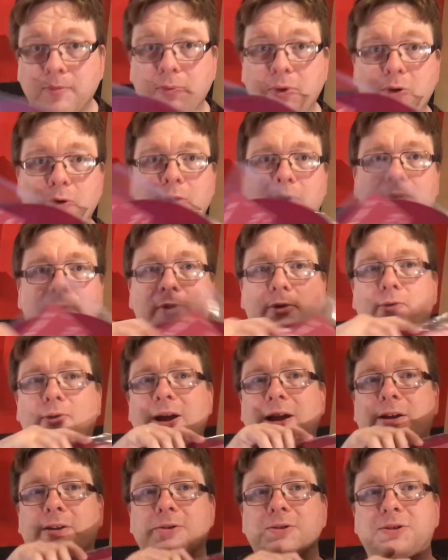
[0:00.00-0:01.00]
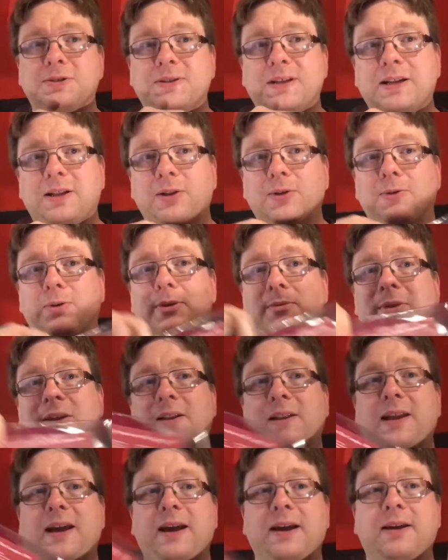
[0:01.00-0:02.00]
beautiful records that look a
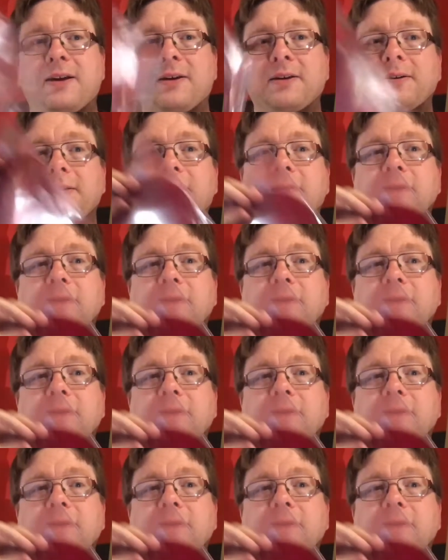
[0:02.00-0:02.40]
bit like